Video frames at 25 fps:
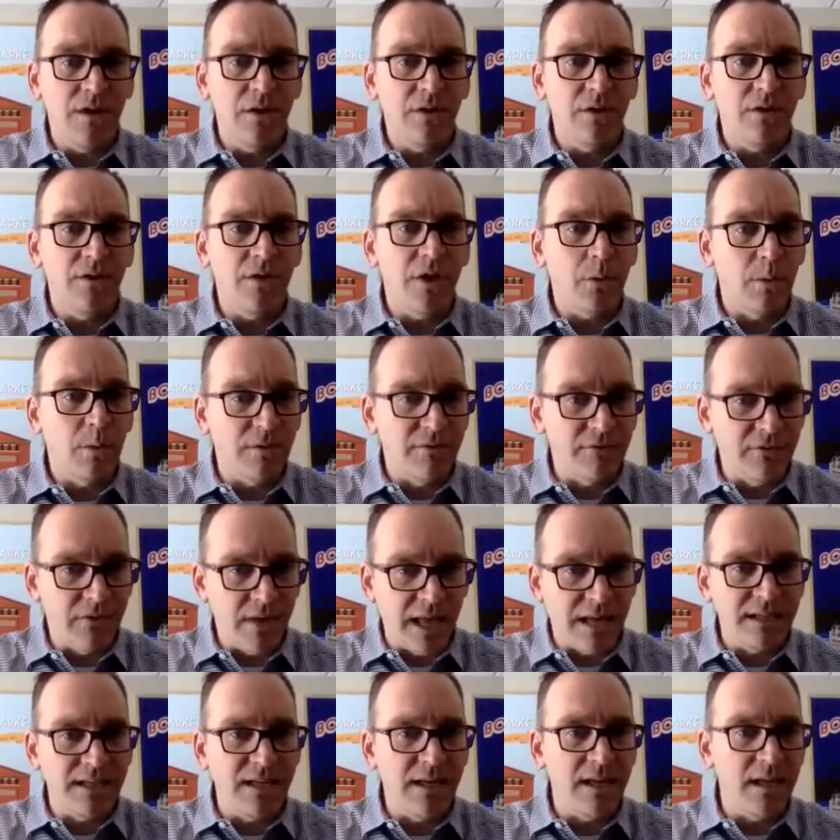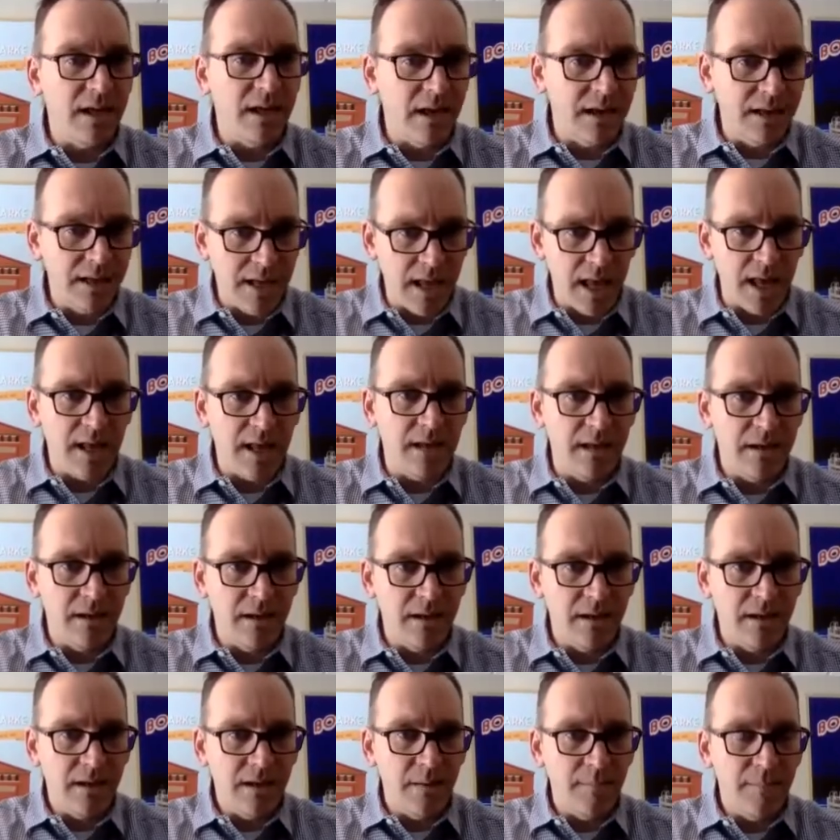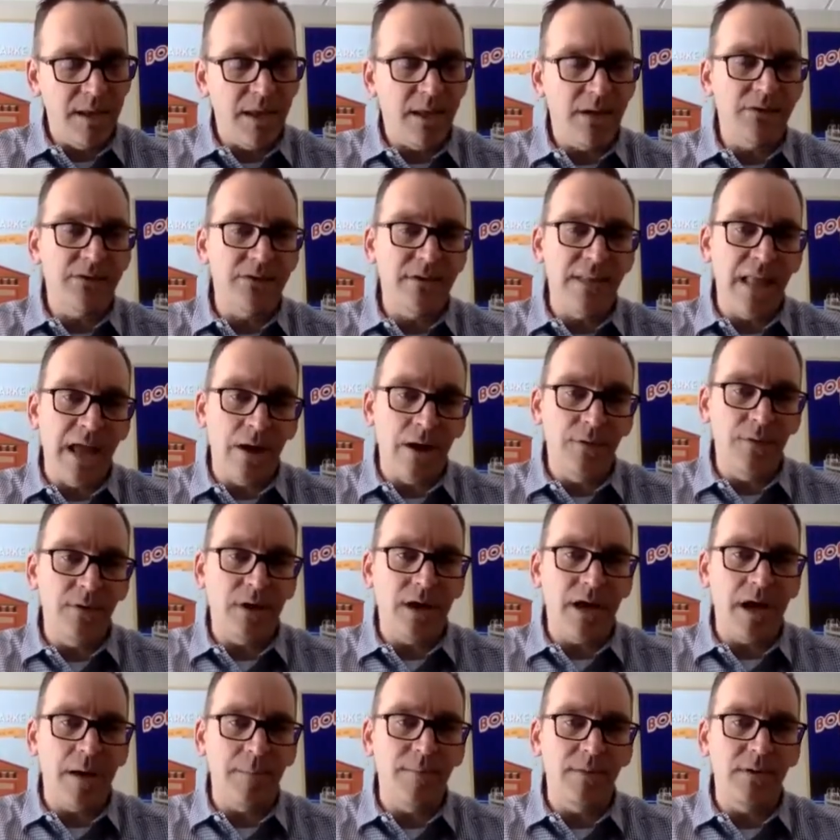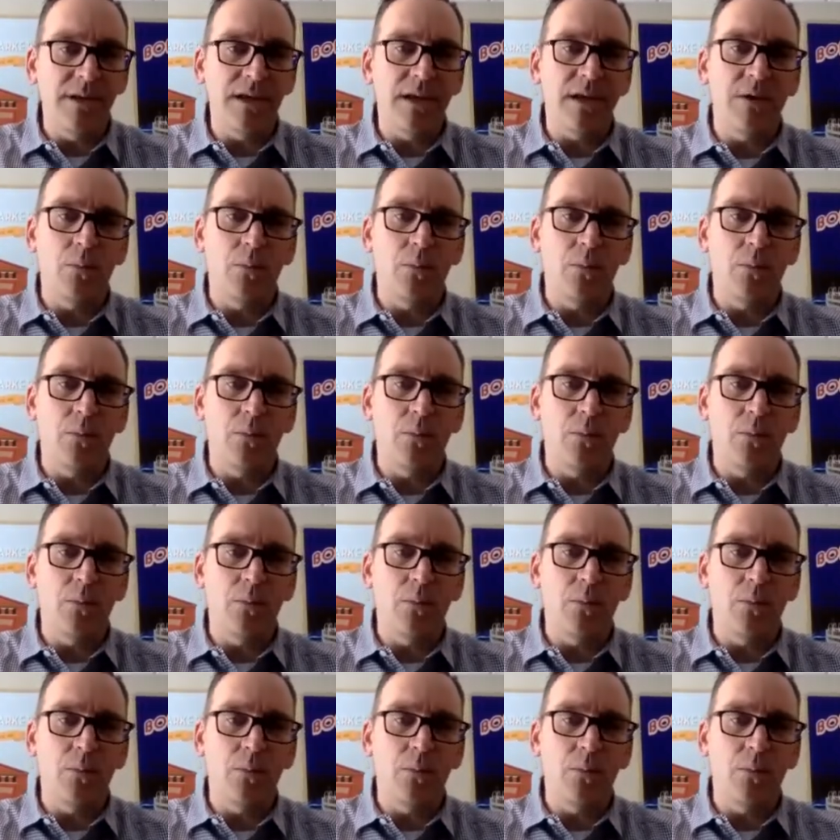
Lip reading: They're reflecting again because now they're coupling